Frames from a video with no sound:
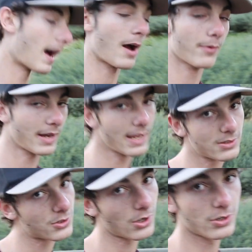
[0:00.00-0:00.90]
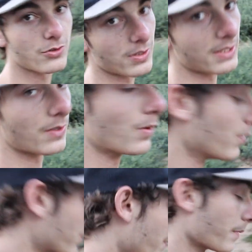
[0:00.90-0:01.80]
I went ahead and started drilling the
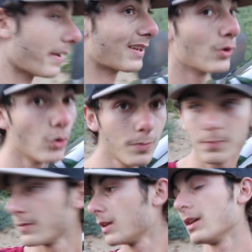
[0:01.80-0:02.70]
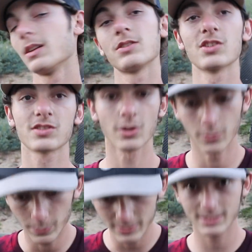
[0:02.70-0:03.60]
holes for the main hoop, just
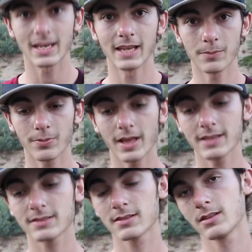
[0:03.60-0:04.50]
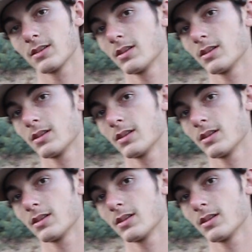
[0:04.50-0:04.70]
so it would stay in place.